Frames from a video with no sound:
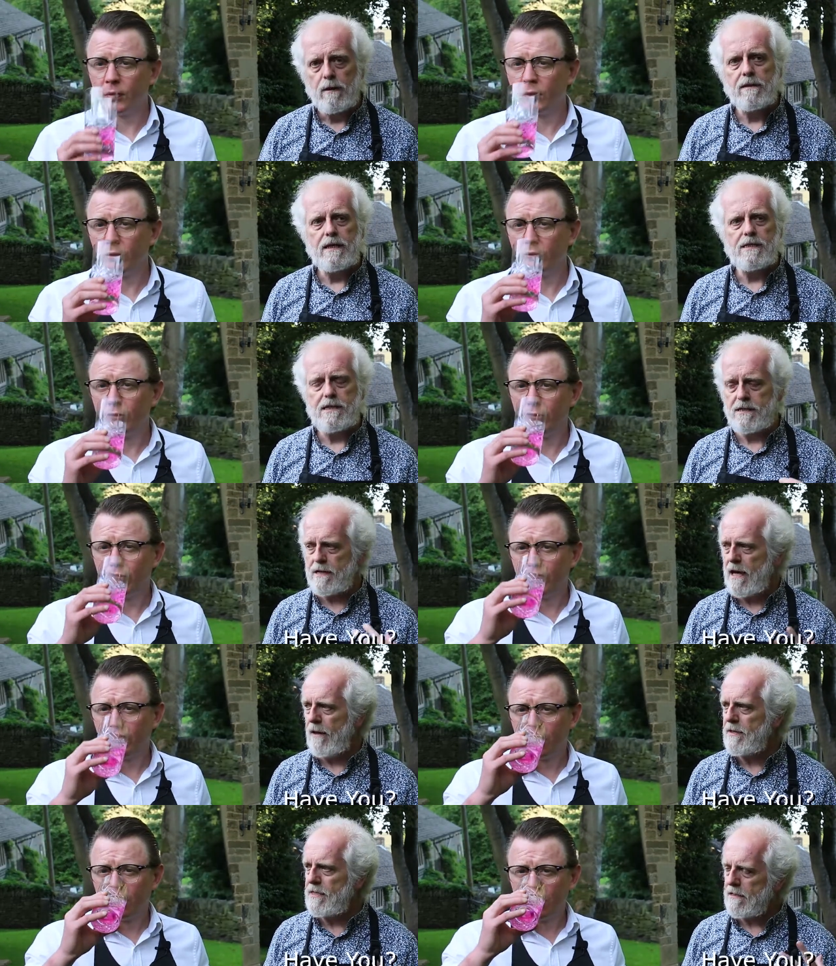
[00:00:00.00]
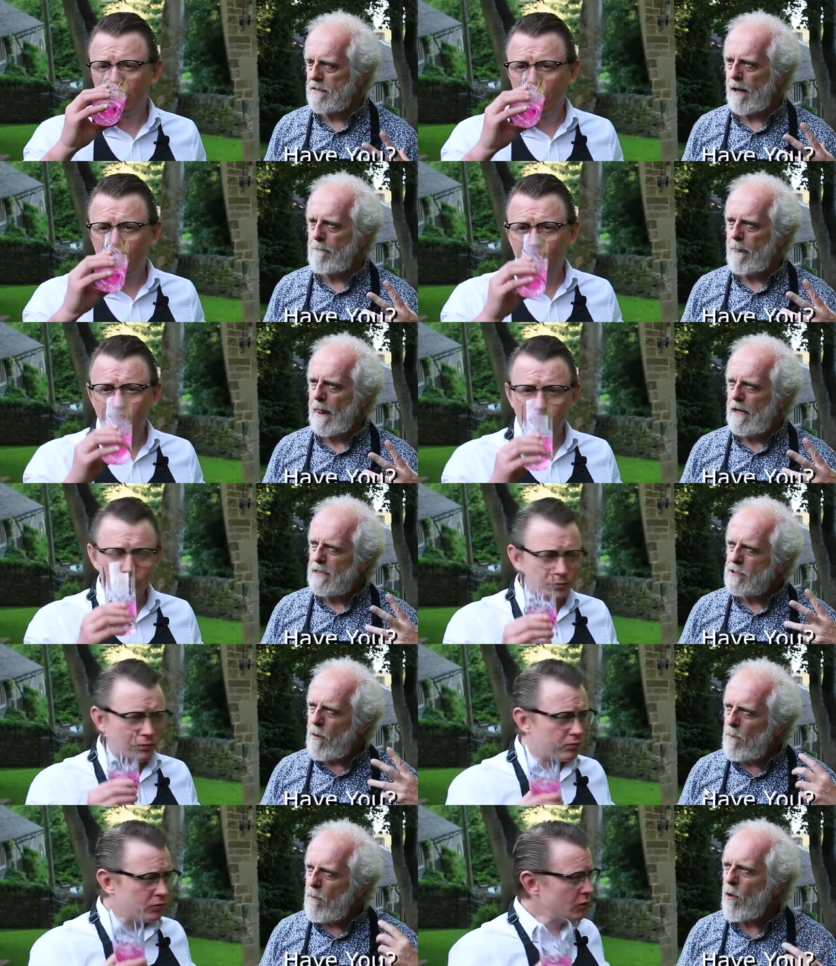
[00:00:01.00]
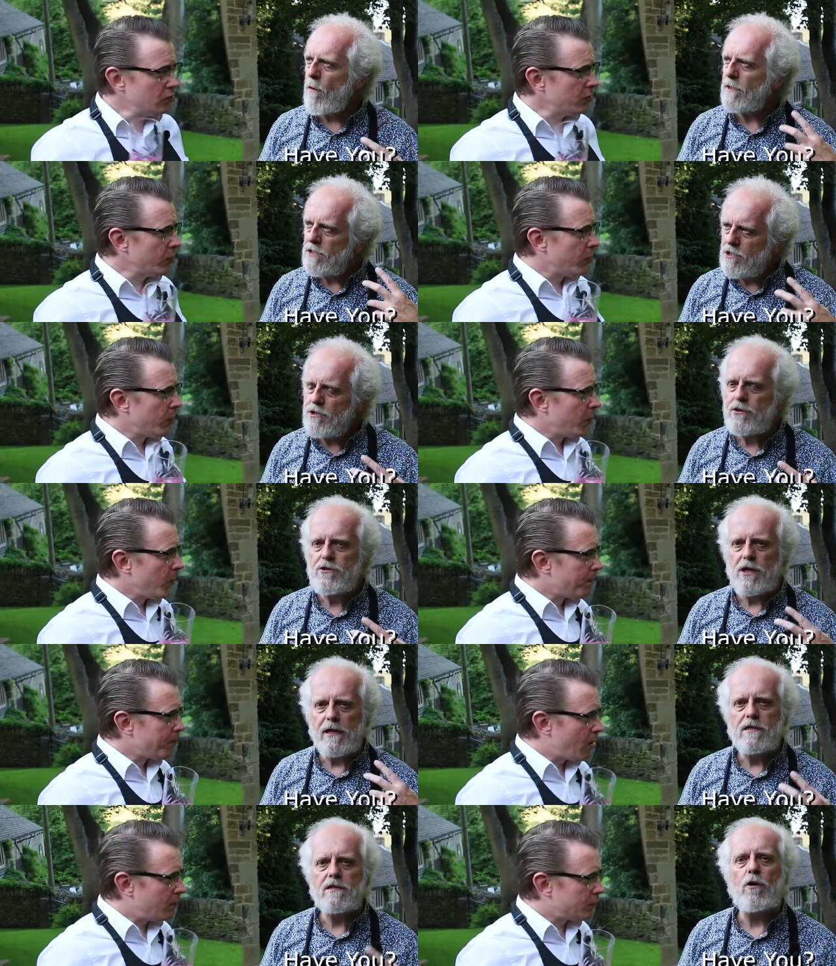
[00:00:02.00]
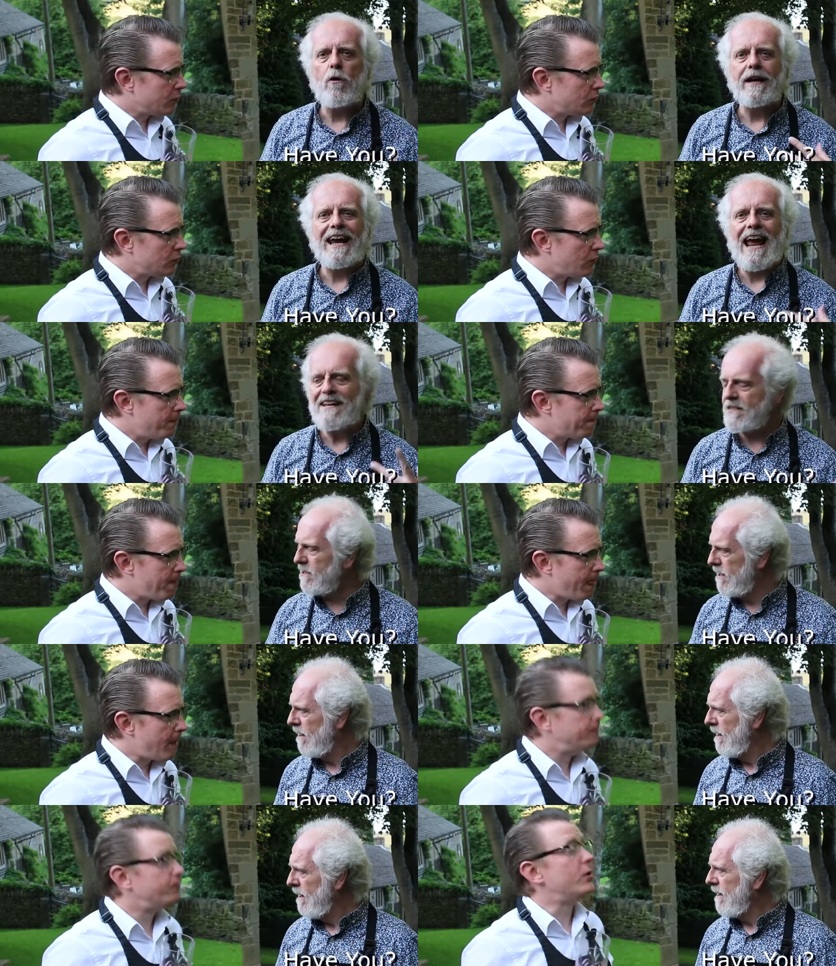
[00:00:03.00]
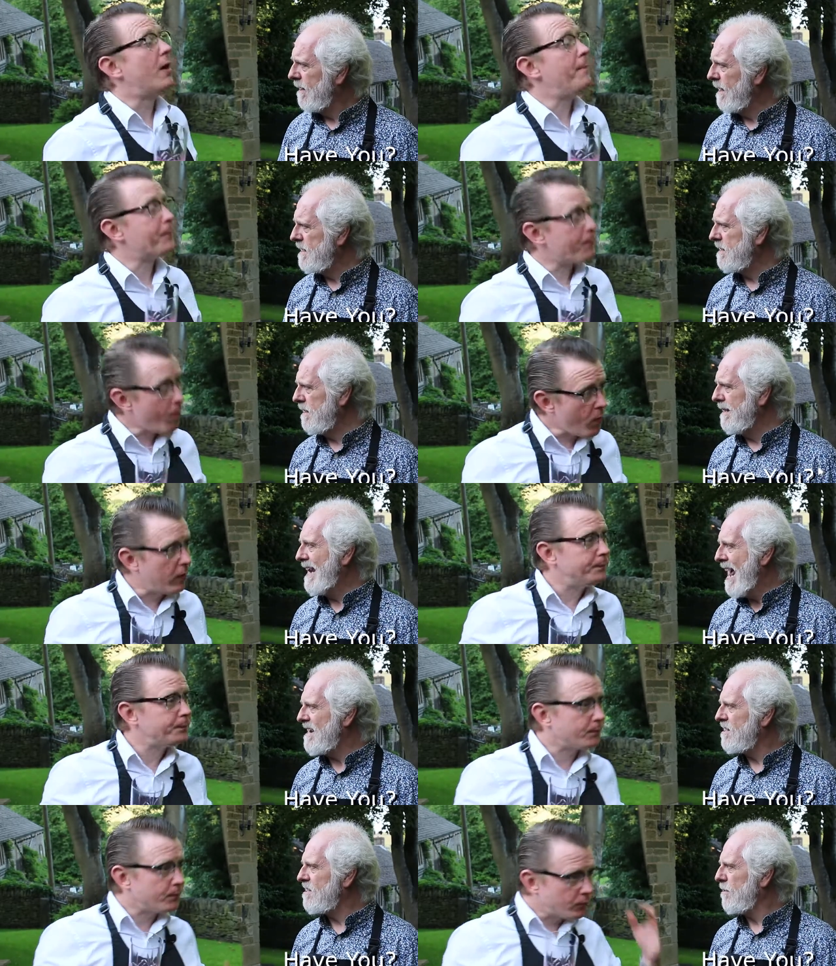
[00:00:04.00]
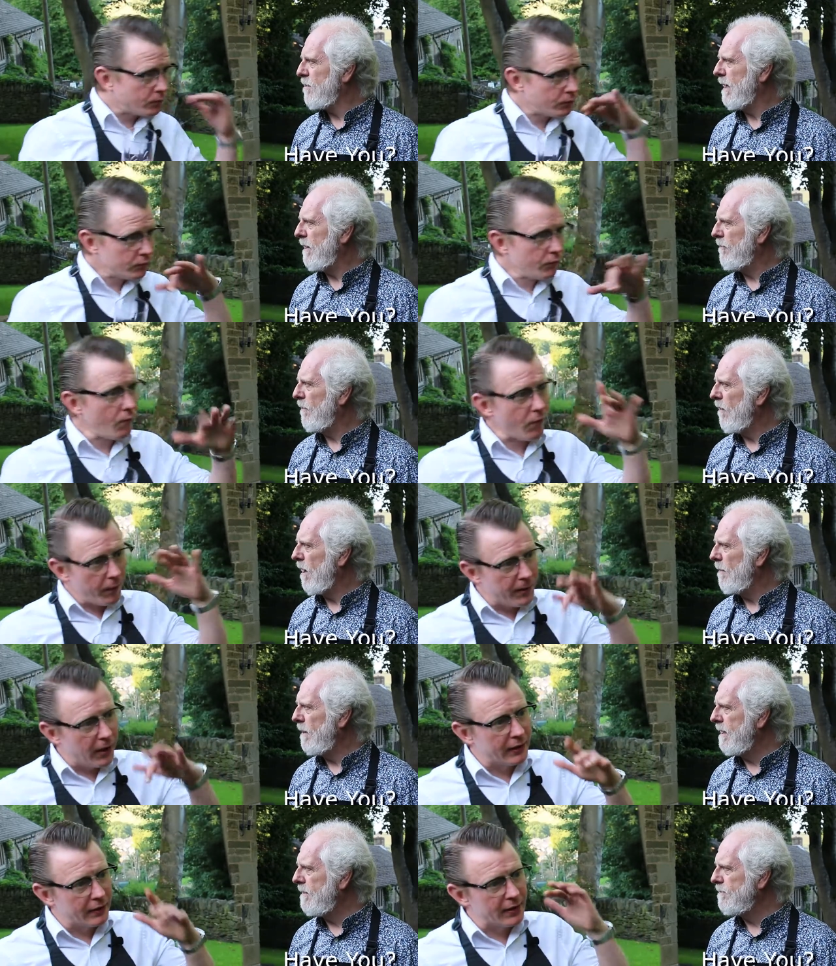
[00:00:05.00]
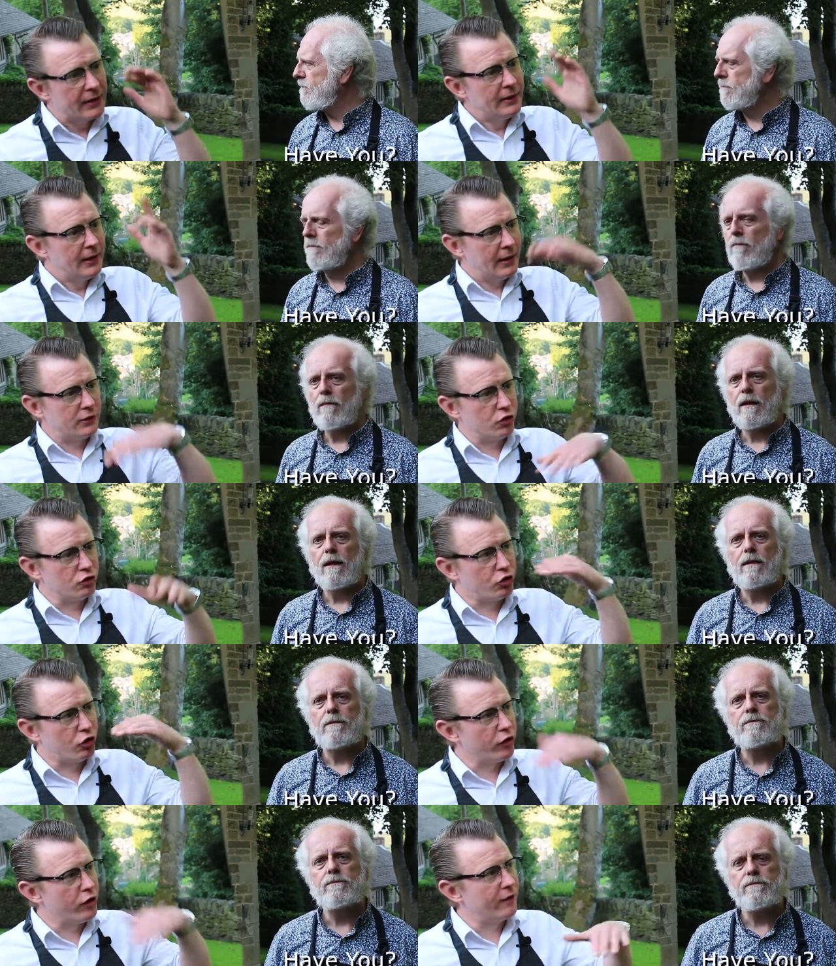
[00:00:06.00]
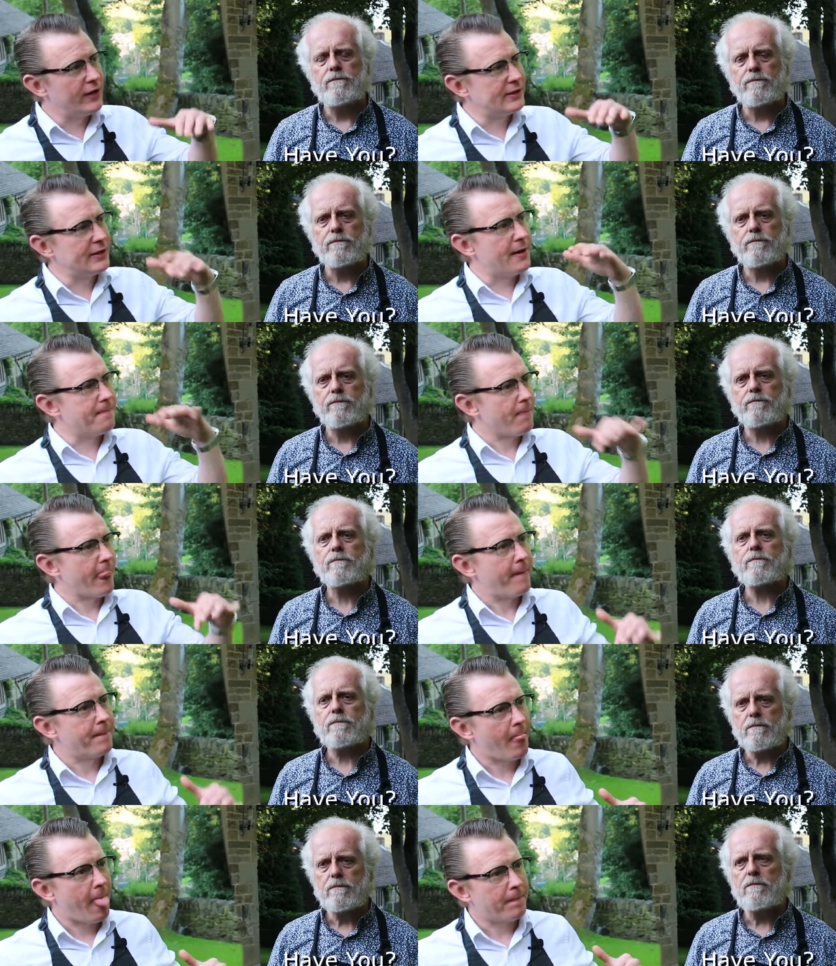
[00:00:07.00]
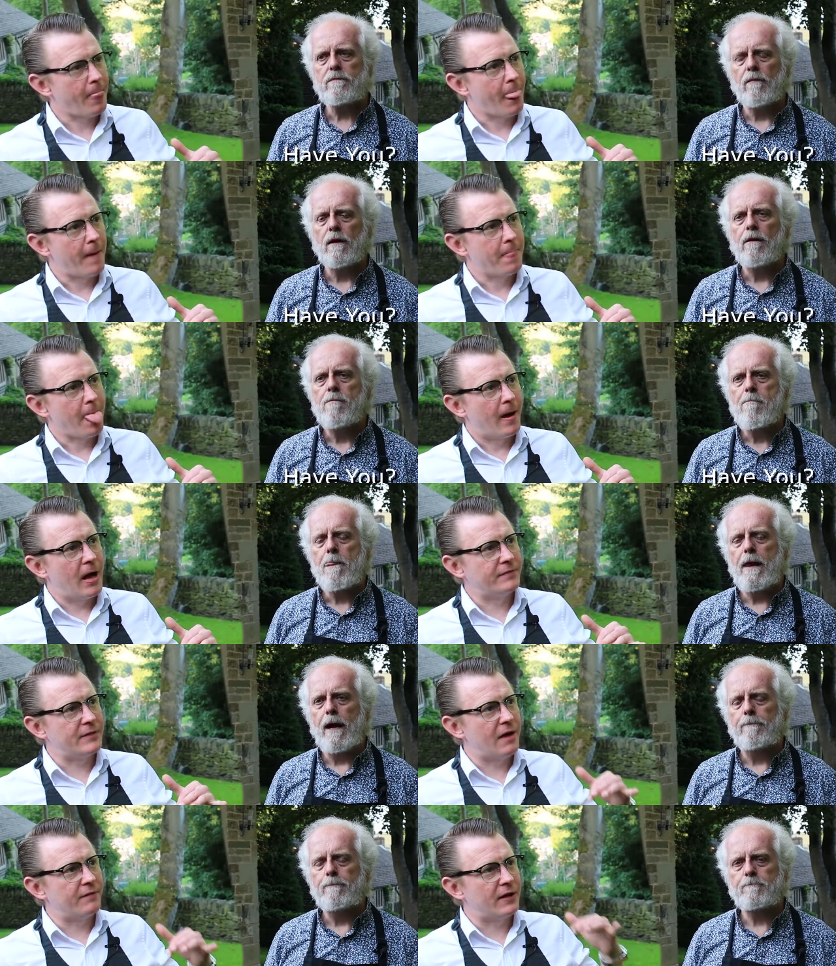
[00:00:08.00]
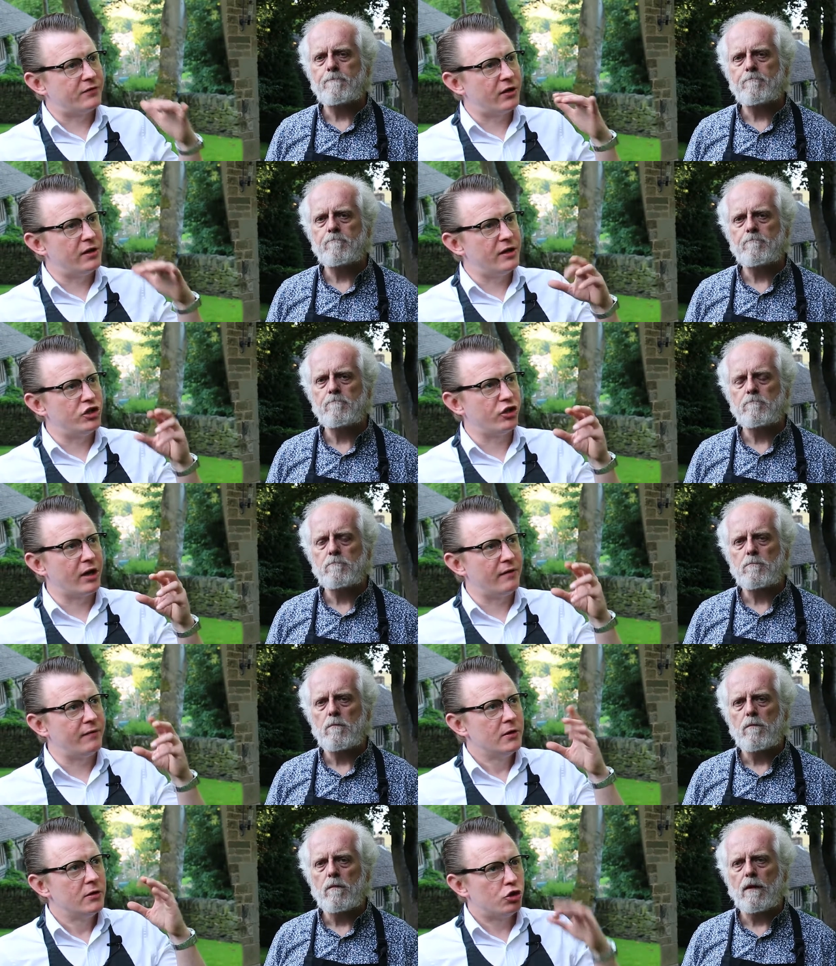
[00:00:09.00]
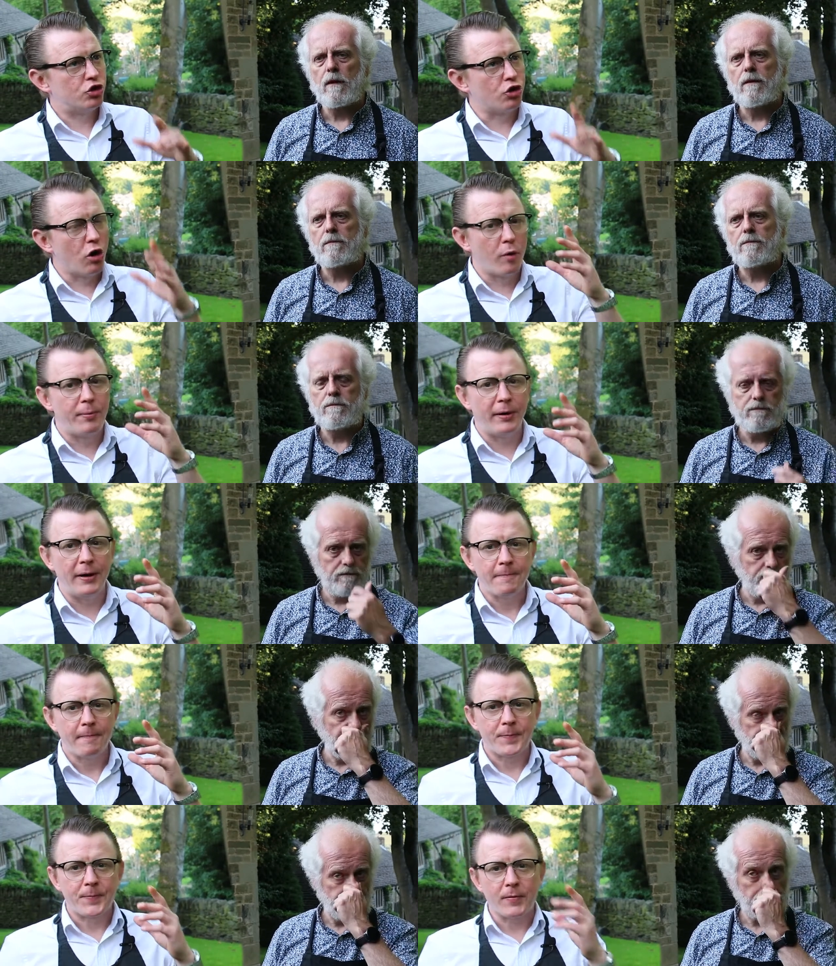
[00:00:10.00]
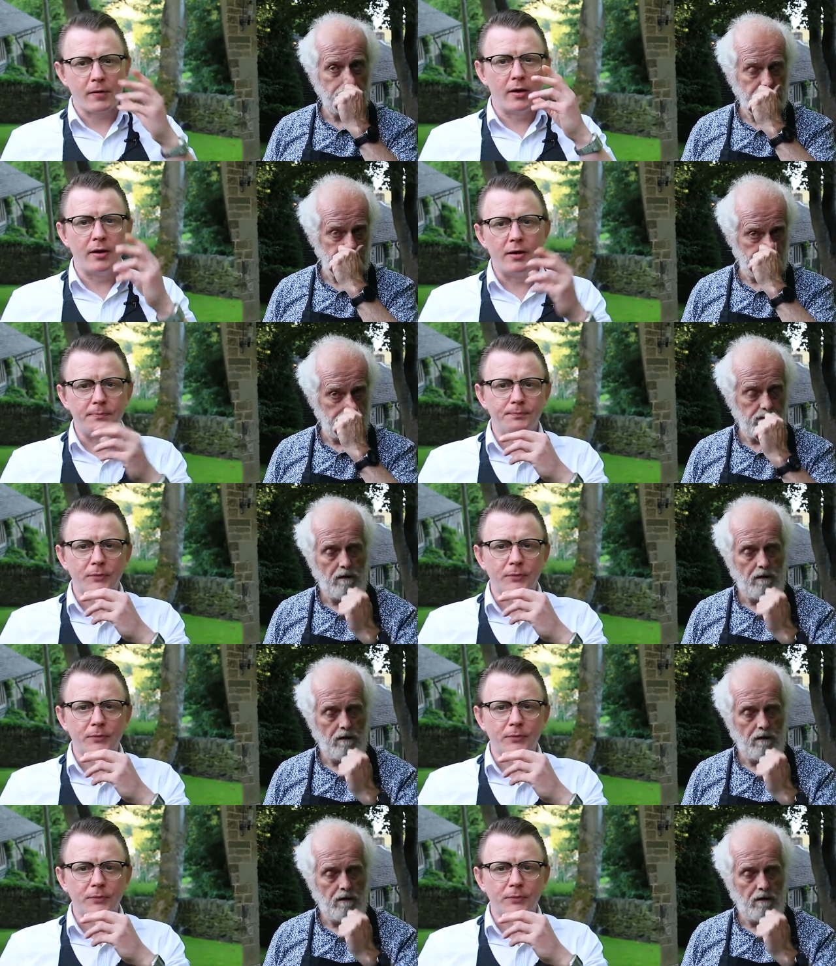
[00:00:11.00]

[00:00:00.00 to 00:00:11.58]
Speaker 1: But this is, yeah, this is like, it's got more of a gin and tonic-esque yeah. this nest to it, if you know what I mean. I'll give
Speaker 2: you that. It's the undercurrent of it, isn't it? After, yeah. after, after, the initial kind of strawberry um,